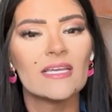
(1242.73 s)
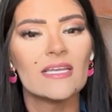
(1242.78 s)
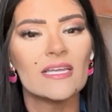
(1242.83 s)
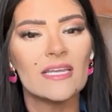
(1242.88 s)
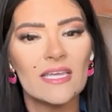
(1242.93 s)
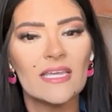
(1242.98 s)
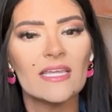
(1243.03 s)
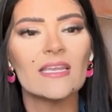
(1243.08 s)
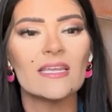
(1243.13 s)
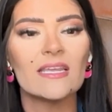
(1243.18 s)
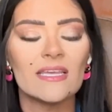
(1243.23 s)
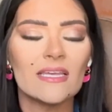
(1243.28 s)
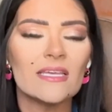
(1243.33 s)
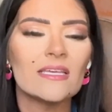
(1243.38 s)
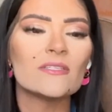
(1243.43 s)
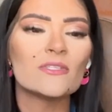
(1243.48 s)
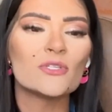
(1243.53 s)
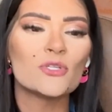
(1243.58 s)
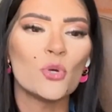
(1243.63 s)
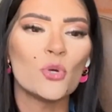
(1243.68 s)
It
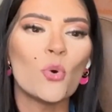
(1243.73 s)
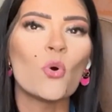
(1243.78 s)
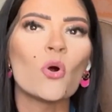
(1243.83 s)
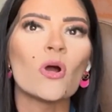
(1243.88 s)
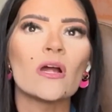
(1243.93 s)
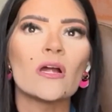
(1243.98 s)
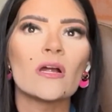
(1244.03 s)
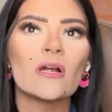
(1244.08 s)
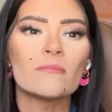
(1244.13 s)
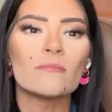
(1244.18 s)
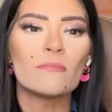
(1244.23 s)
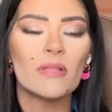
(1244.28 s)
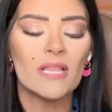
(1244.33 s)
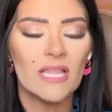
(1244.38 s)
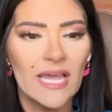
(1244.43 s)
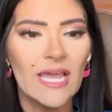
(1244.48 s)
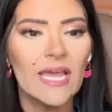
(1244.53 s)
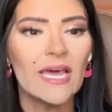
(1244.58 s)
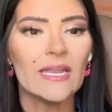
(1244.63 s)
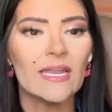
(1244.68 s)
is your
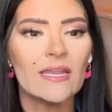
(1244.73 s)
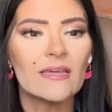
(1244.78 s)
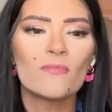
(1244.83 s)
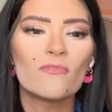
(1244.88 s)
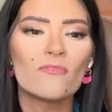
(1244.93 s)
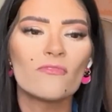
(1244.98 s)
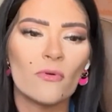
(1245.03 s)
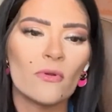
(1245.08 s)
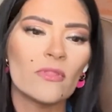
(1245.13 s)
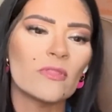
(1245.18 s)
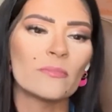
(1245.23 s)
plan for the